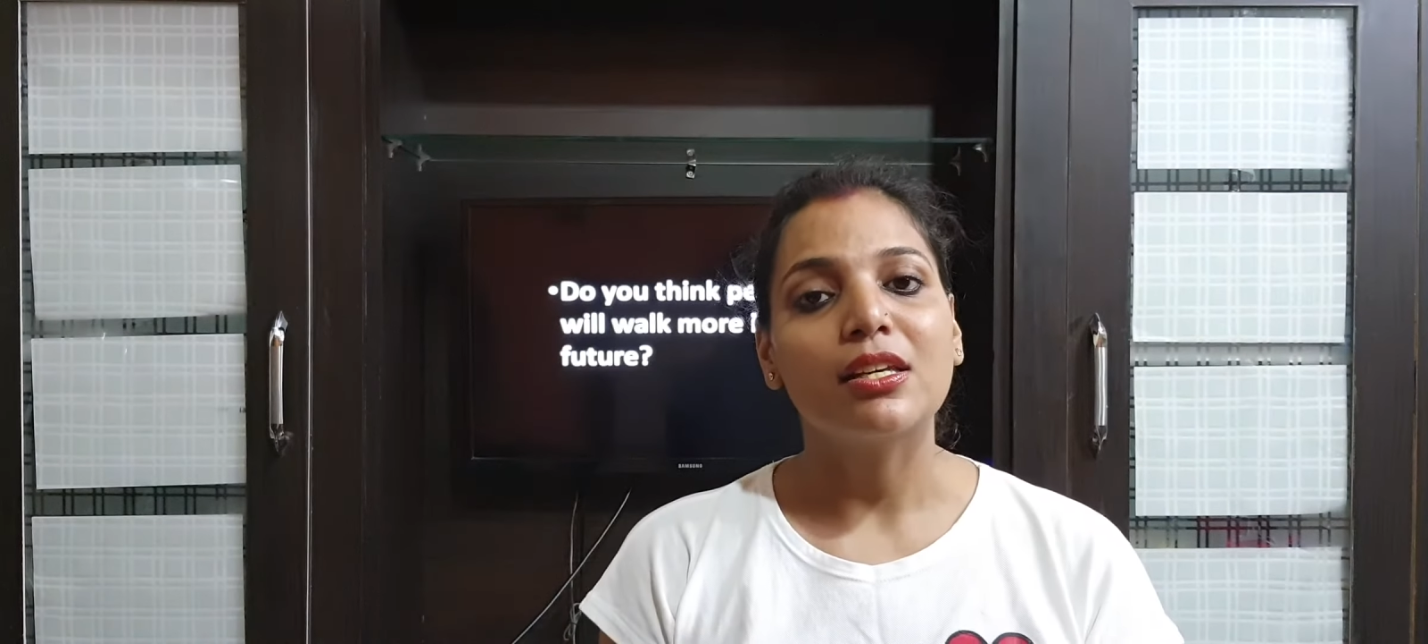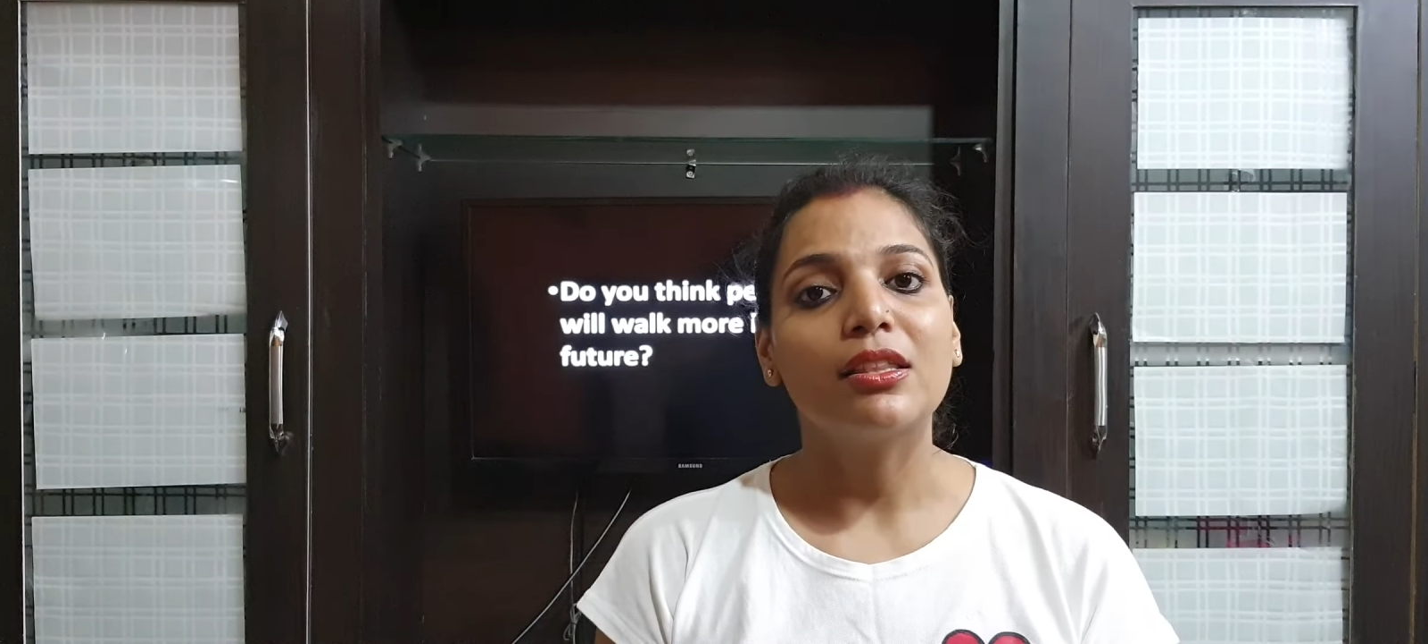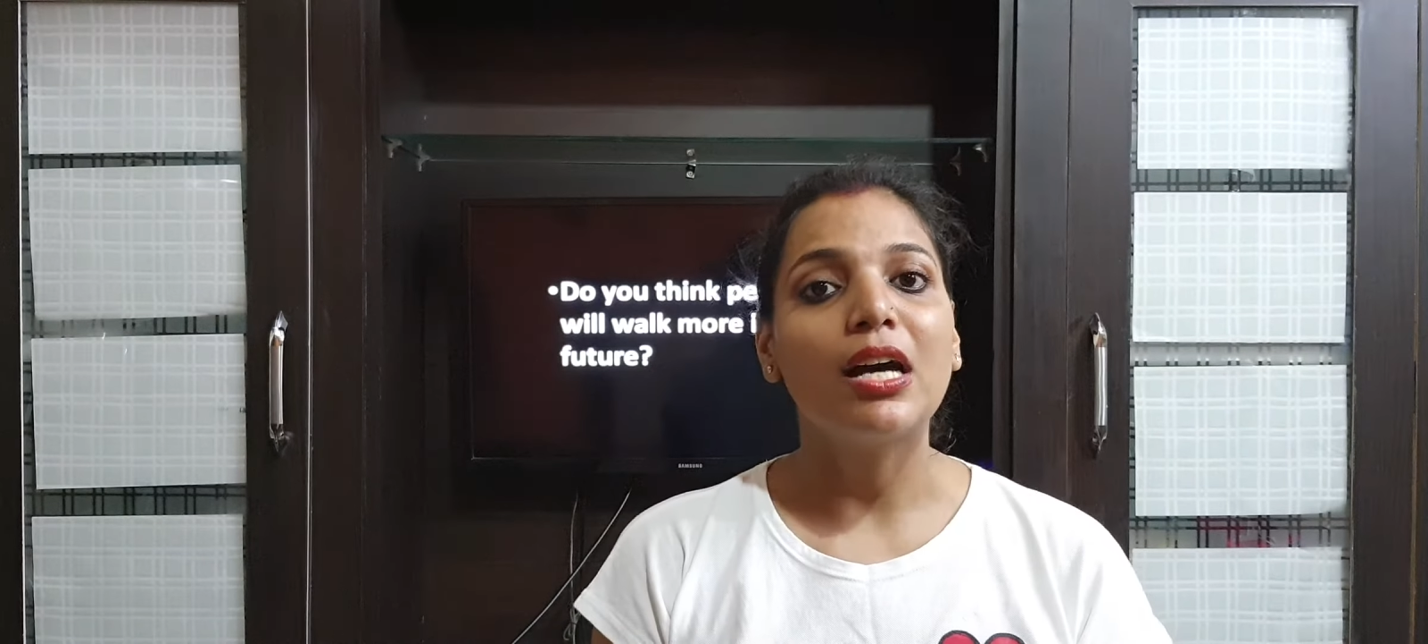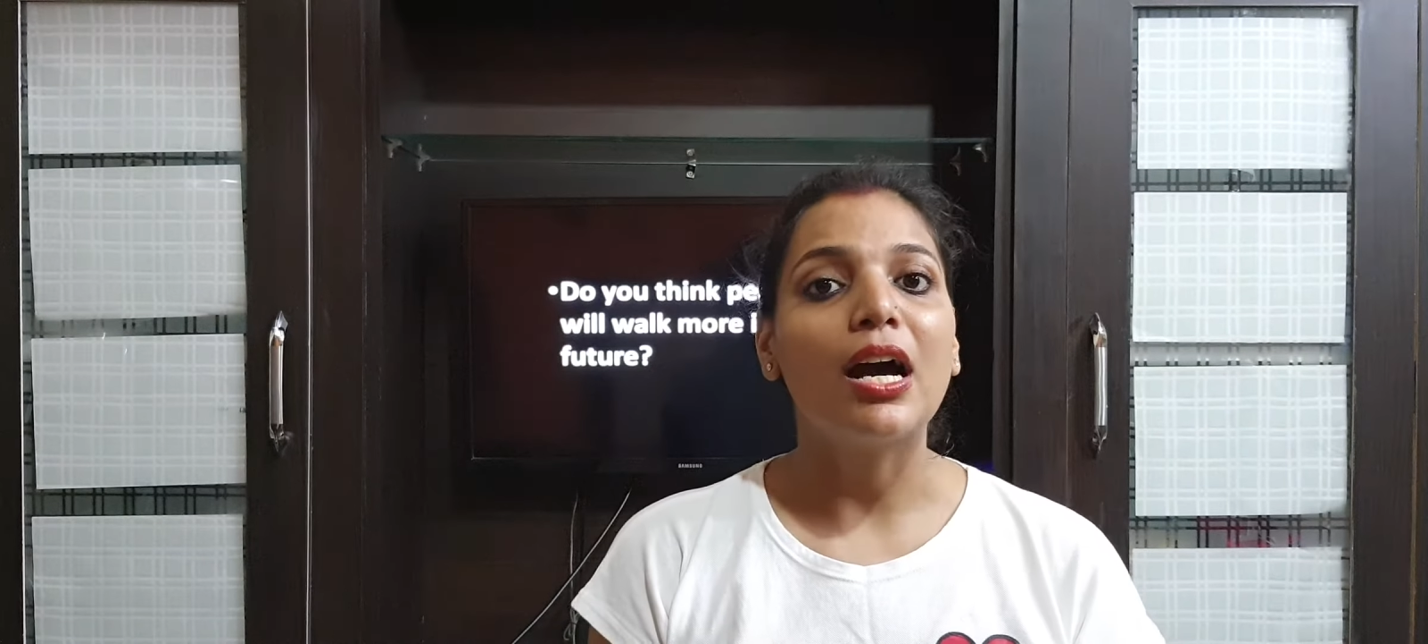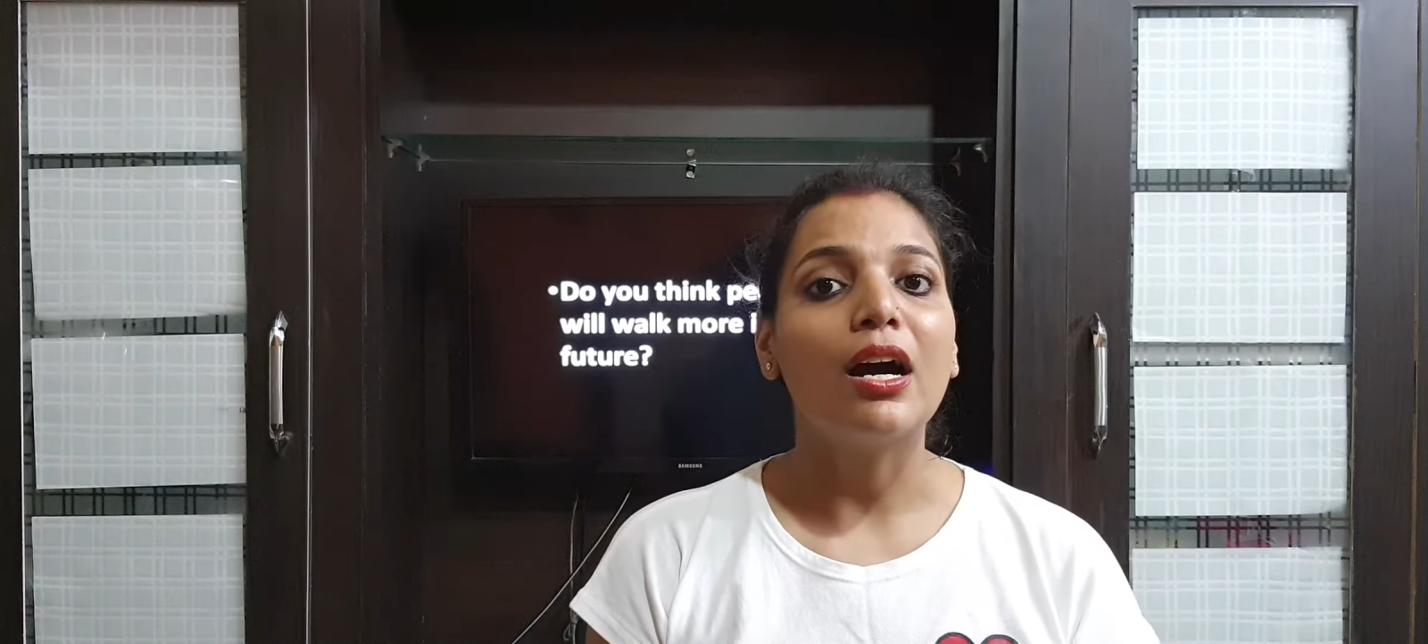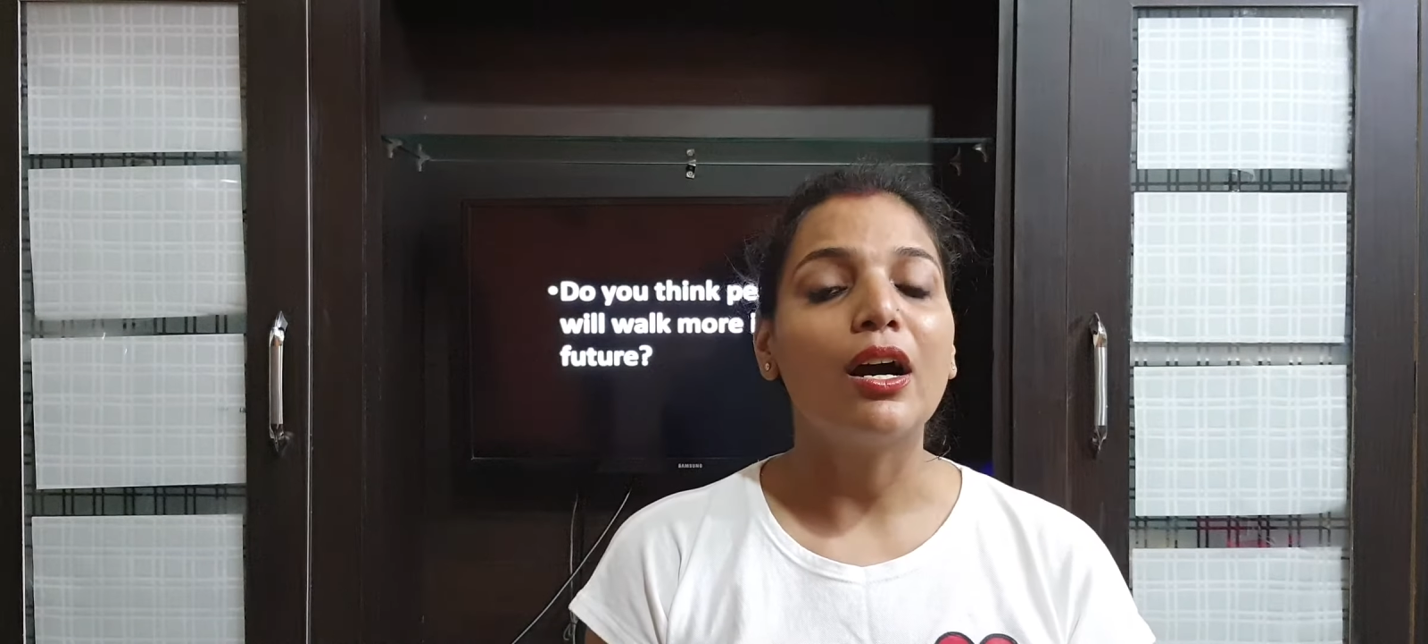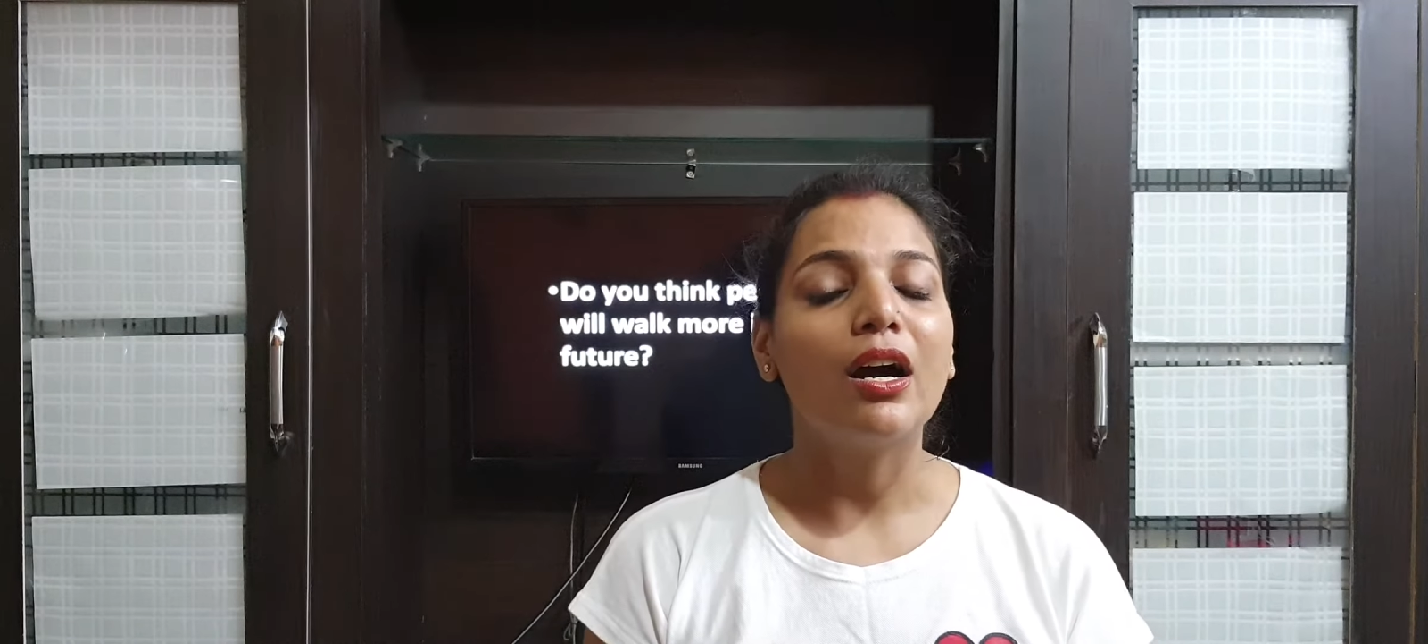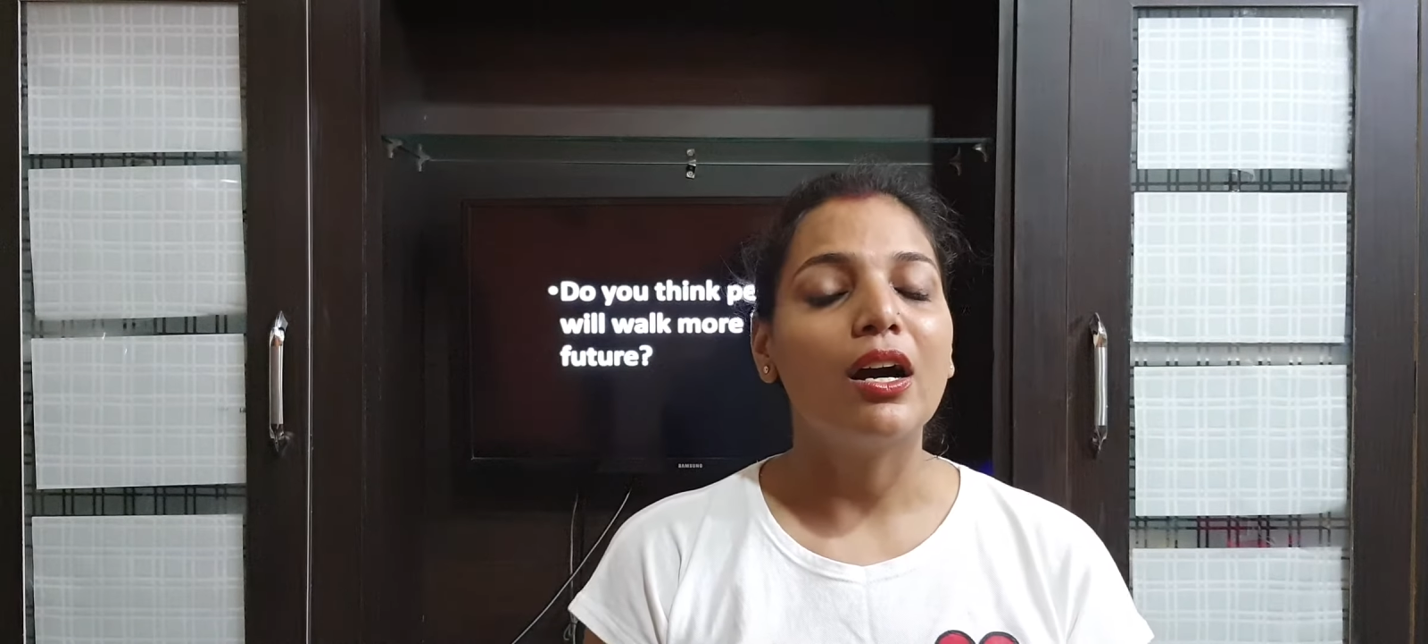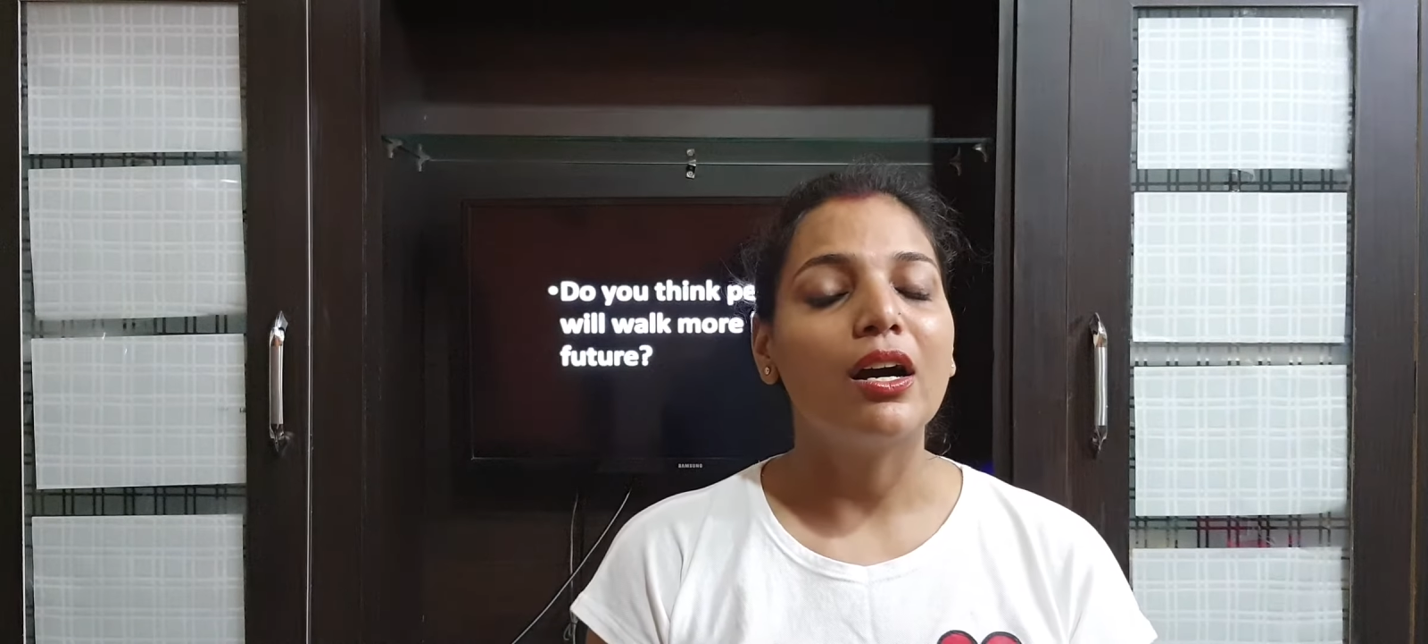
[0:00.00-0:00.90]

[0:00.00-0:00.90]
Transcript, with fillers: the